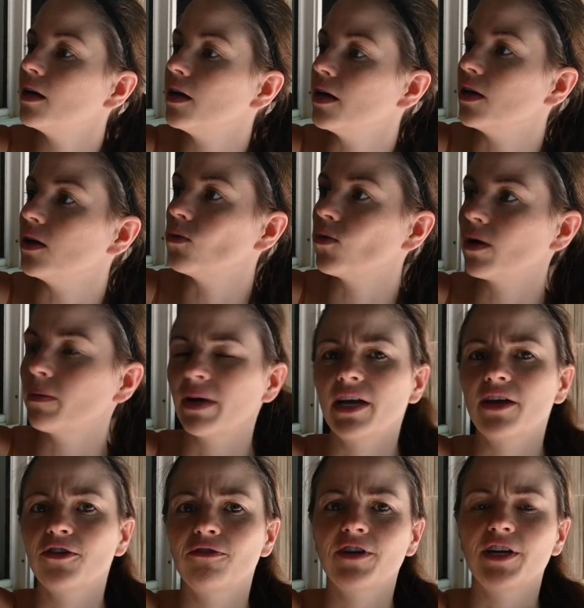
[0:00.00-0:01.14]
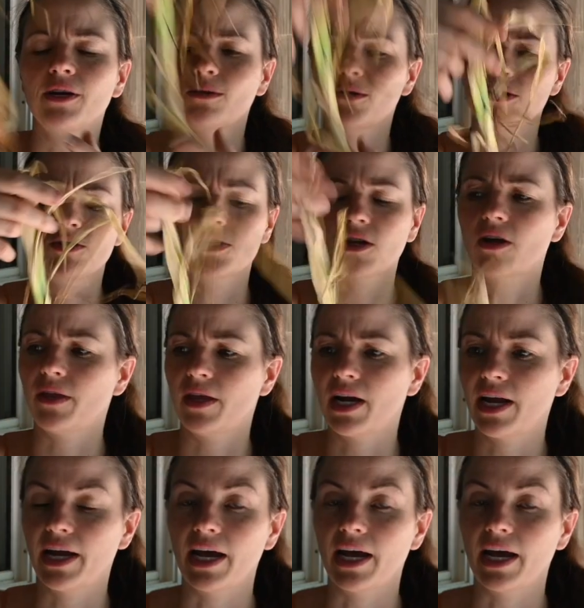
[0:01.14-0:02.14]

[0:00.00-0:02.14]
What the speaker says: In one of my other videos you saw that I